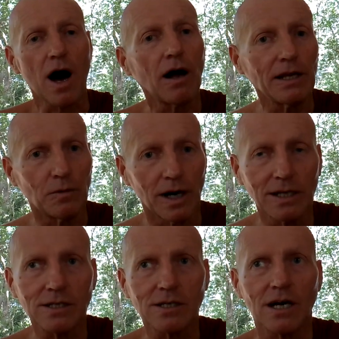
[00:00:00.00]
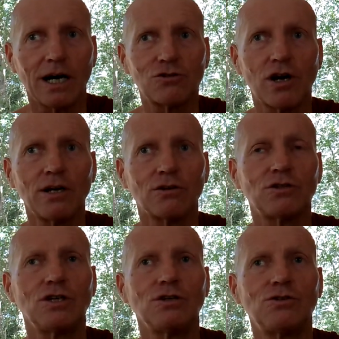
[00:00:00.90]
Pali words. I try not
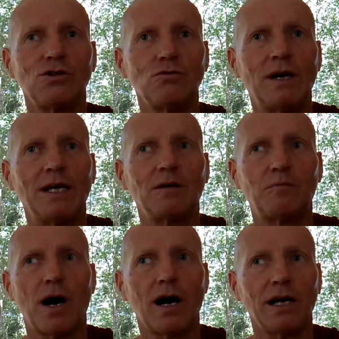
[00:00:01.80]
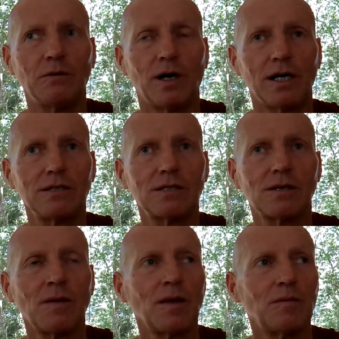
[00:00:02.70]
to use too many Pali
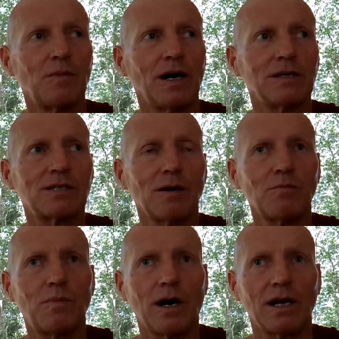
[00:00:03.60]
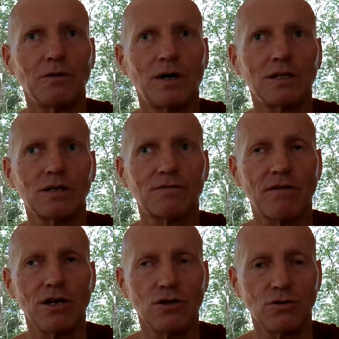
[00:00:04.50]
words, but some Pali words are
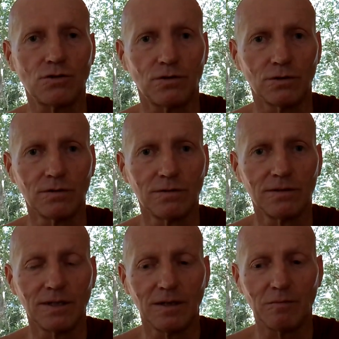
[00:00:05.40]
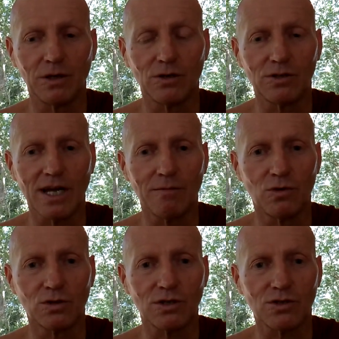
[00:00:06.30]
very useful because they're
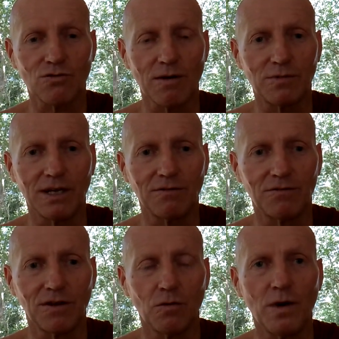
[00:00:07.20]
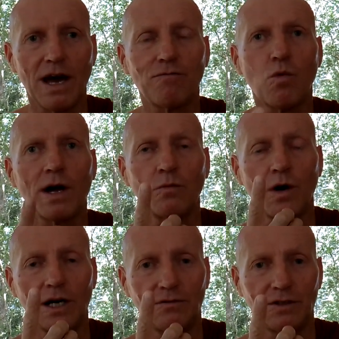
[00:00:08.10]
more descriptive. We have one
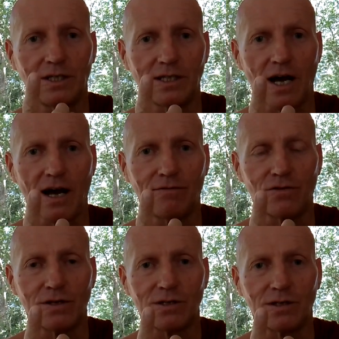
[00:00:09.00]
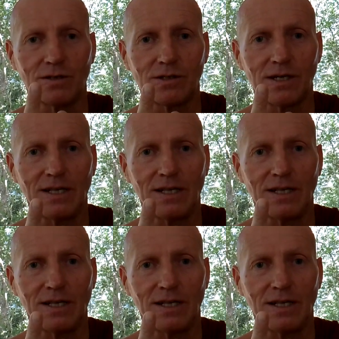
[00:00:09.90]
word for desire, for instance.